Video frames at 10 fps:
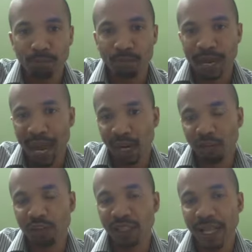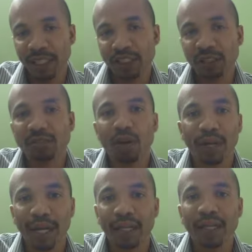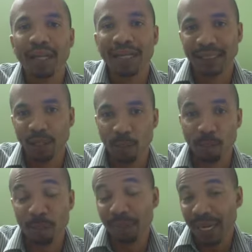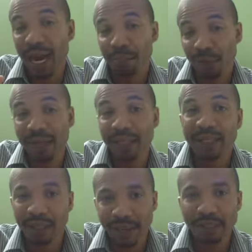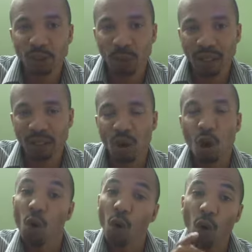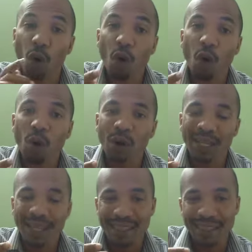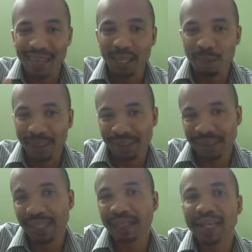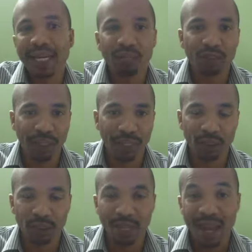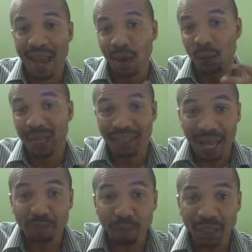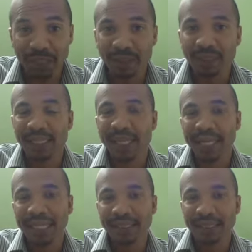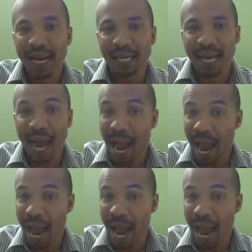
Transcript: line of connection. Okay, so they're people that I'm already connected with, or they're in my second line of connection. And what that means is that